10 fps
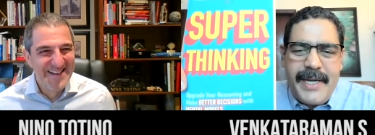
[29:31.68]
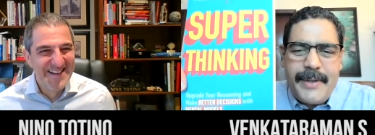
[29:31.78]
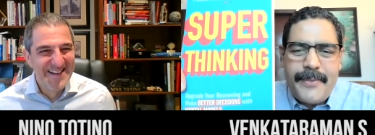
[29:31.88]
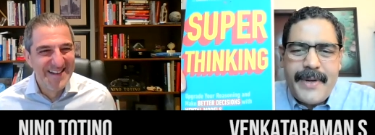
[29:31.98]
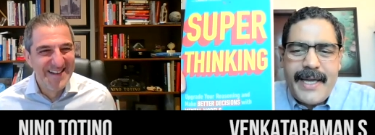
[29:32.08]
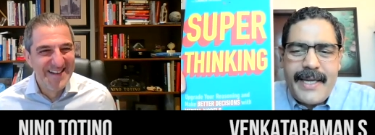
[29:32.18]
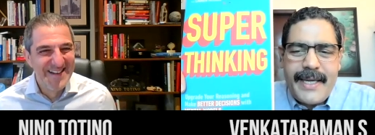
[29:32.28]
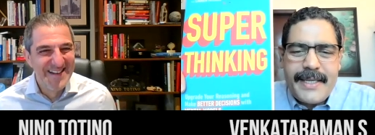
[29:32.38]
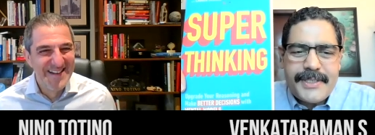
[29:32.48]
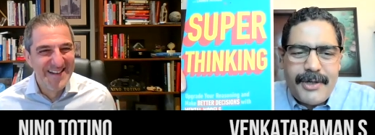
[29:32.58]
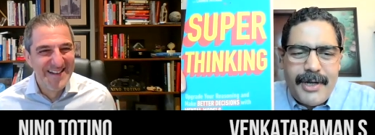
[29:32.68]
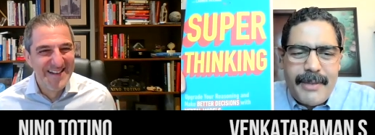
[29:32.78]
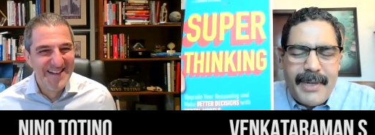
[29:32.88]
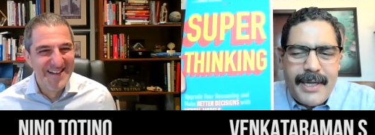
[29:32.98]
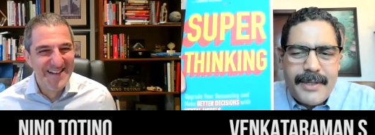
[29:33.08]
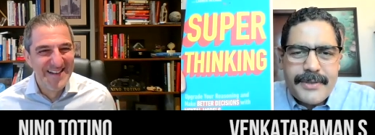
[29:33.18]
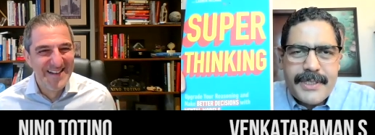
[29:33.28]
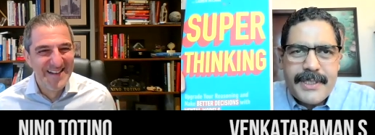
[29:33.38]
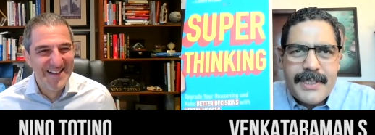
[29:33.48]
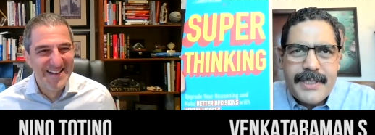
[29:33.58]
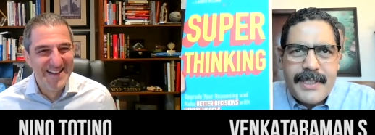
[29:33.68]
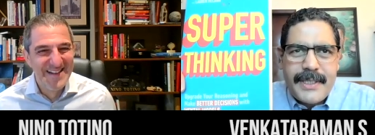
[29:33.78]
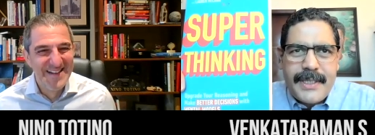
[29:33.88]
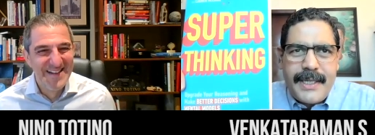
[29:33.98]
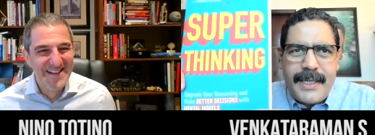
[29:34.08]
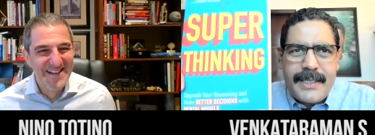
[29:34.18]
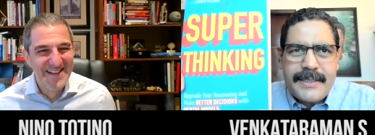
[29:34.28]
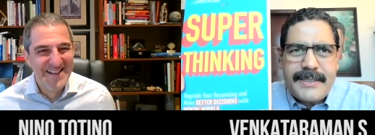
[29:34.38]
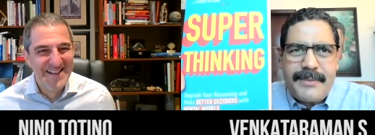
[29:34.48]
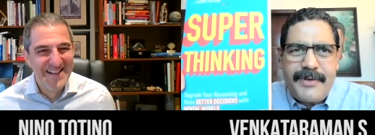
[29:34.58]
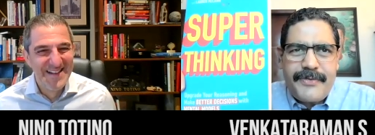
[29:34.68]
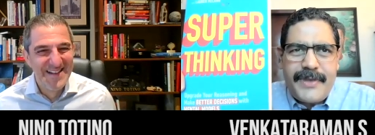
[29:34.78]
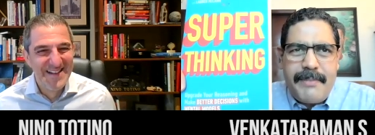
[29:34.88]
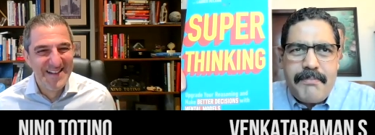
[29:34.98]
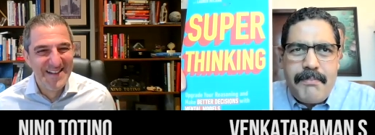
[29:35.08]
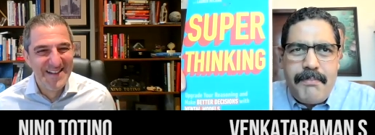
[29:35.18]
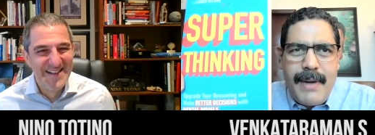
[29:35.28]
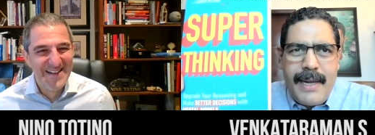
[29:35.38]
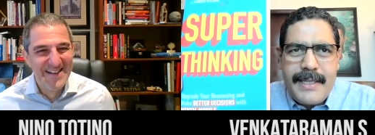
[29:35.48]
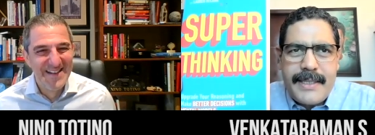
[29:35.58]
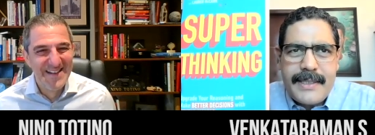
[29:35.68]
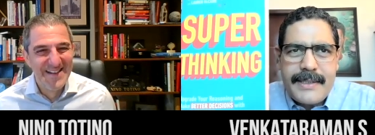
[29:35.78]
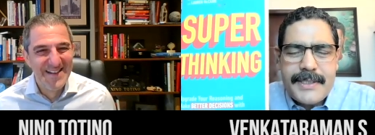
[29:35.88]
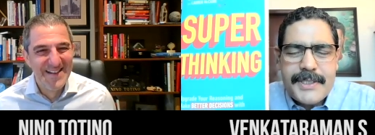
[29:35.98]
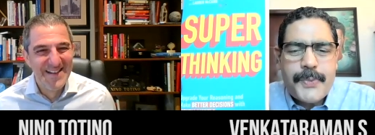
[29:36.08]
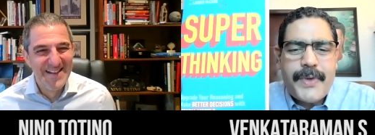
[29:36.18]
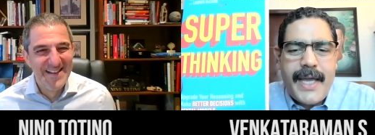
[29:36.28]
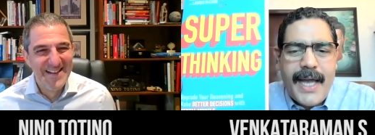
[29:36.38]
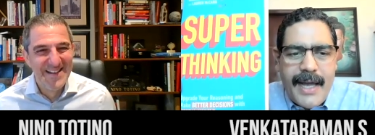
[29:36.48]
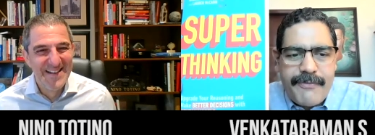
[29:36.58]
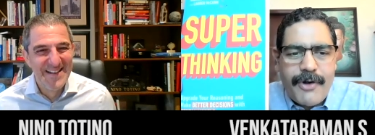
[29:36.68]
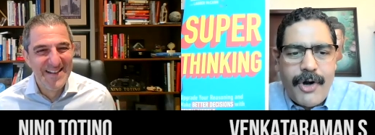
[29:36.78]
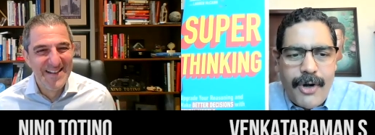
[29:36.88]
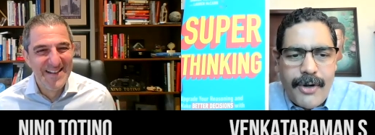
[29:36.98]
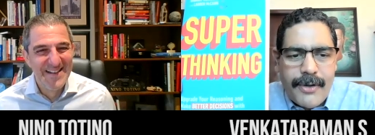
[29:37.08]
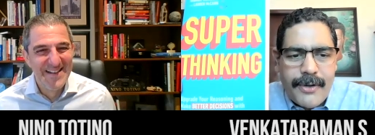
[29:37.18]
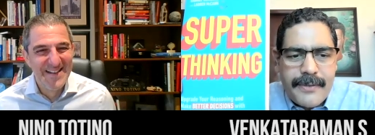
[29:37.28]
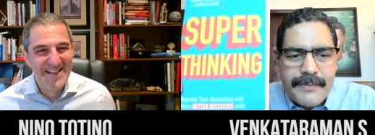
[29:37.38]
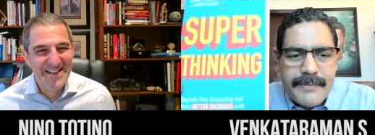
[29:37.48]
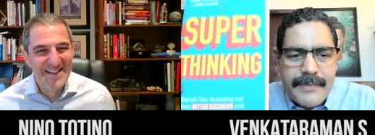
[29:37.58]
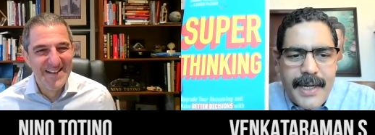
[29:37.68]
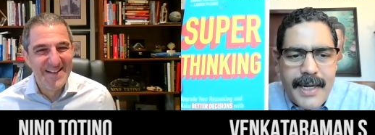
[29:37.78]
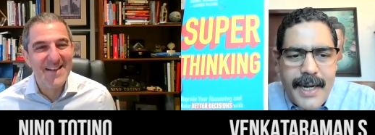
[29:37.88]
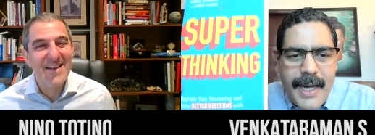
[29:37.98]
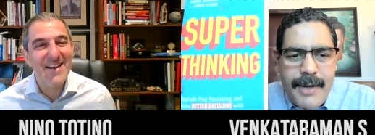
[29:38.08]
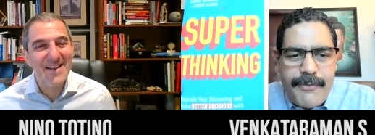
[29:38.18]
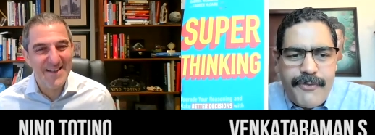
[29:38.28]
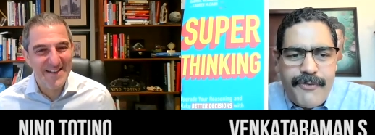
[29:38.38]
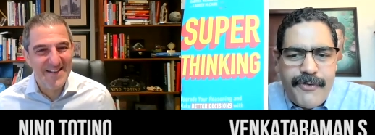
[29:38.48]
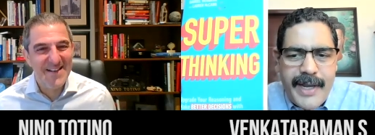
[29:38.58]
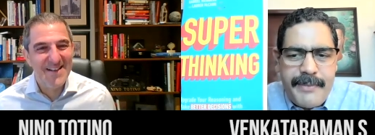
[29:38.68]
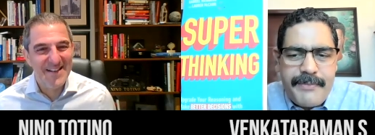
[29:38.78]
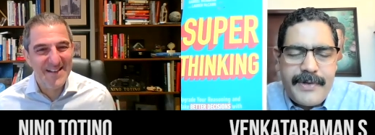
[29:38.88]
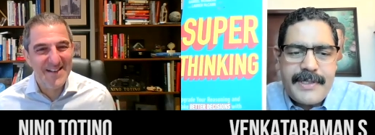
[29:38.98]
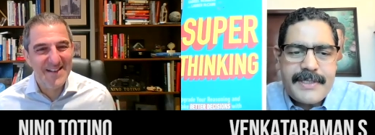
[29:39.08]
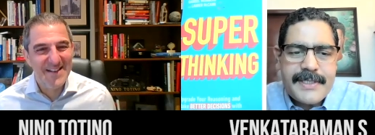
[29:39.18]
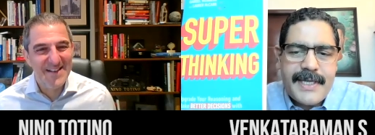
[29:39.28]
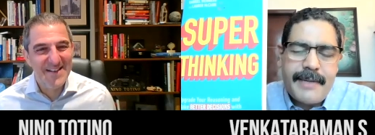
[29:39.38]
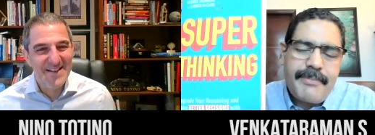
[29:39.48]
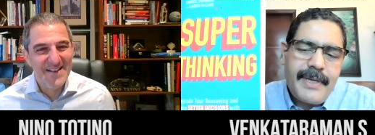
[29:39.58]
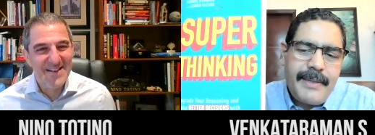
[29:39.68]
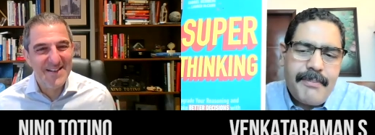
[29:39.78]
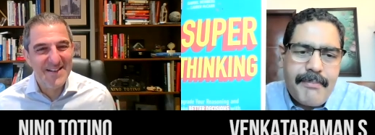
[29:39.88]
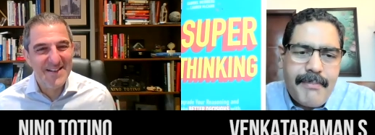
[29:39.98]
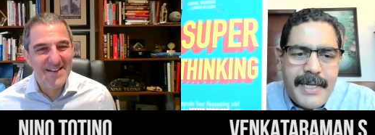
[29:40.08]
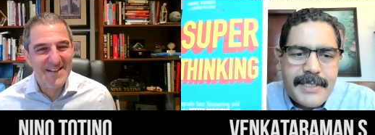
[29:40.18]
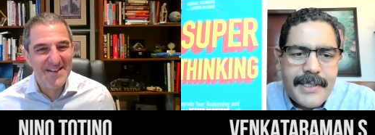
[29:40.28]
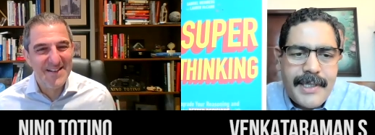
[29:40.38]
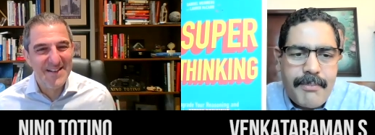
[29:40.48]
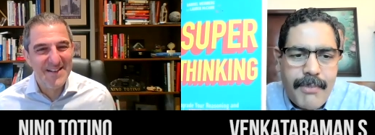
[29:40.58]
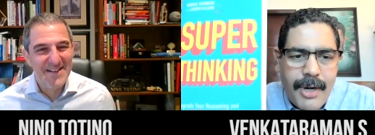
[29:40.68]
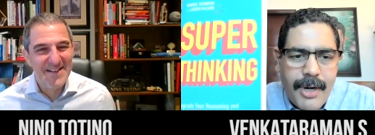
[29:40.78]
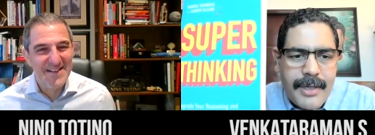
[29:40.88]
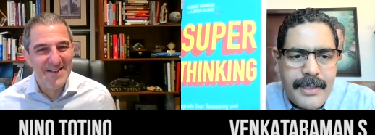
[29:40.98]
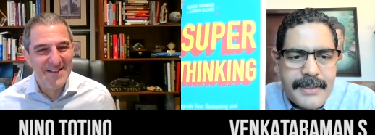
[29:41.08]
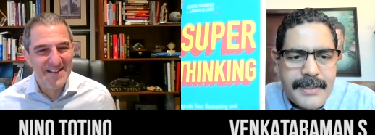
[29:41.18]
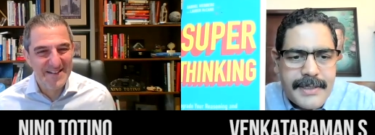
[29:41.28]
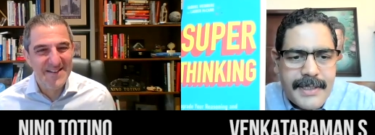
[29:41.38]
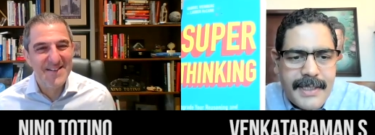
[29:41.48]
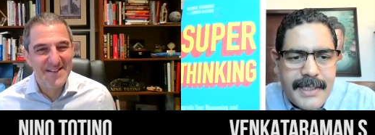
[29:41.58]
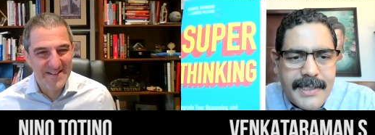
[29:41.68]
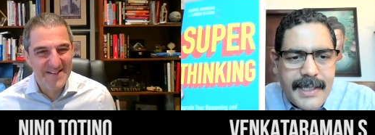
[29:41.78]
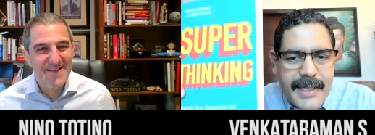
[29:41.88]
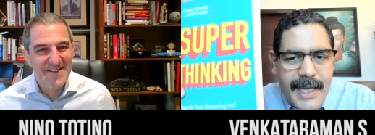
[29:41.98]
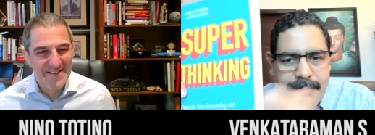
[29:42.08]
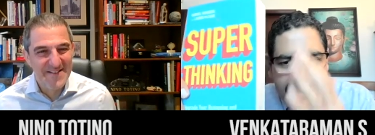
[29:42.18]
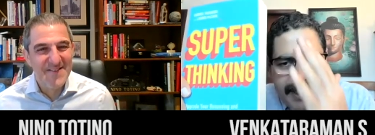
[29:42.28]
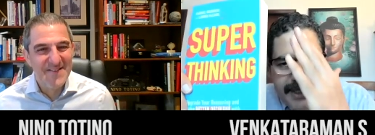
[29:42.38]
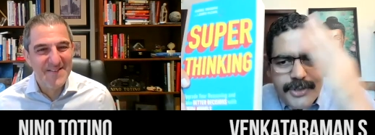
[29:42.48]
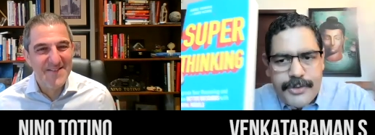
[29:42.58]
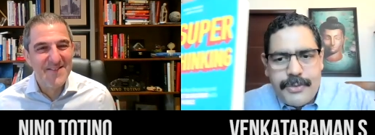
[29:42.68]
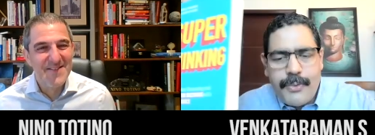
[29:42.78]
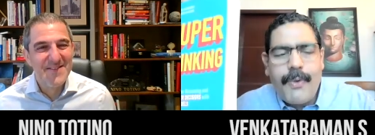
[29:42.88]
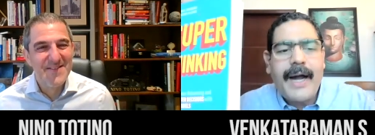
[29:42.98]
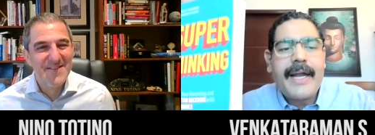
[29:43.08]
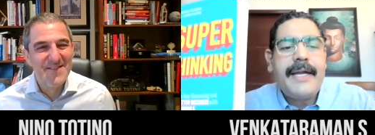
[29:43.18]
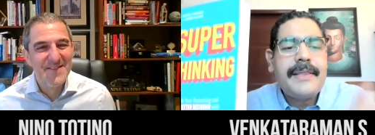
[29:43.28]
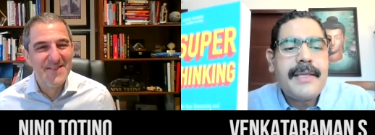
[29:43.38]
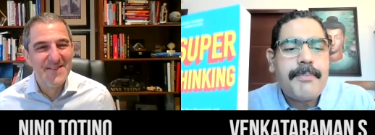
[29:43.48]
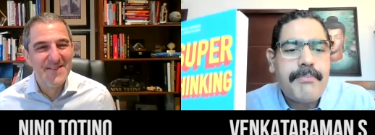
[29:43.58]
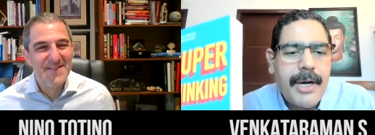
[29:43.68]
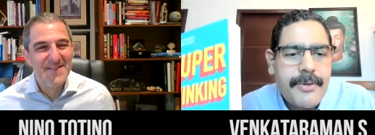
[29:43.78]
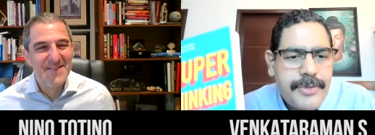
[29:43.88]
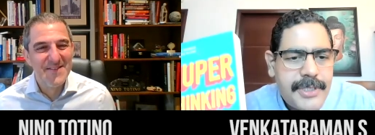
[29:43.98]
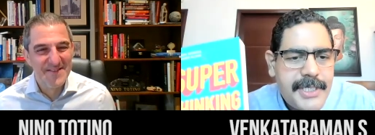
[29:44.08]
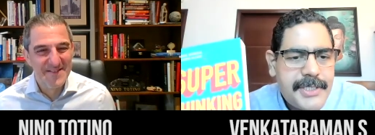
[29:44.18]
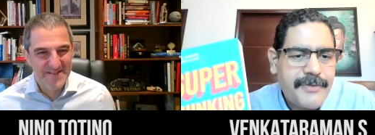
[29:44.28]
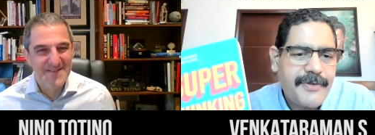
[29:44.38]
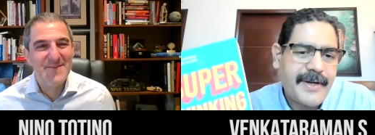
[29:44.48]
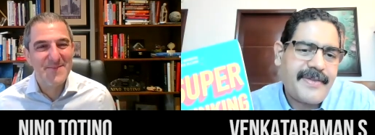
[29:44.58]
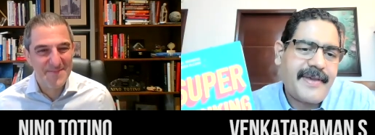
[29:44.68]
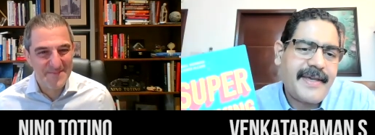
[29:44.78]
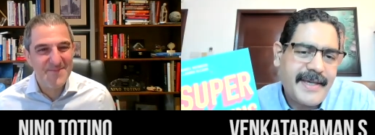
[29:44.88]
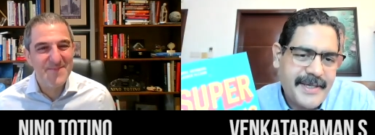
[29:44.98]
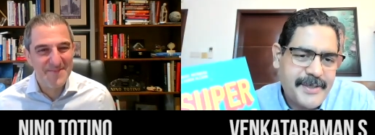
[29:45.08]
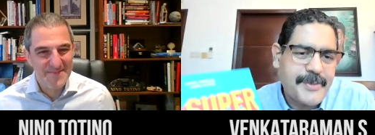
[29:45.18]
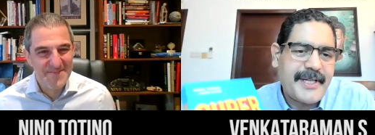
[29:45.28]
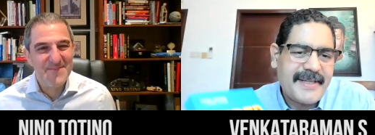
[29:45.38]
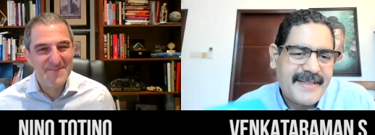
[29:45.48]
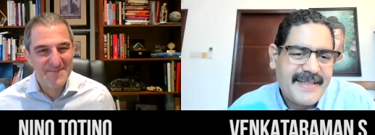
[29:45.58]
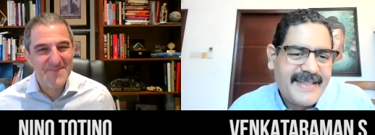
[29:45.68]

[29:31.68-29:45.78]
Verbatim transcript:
Speaker 1: in a way, it's all about some of the blinkers we have on, and how frameworks can be mental models that helps us to widen the boundaries of our thinking as well.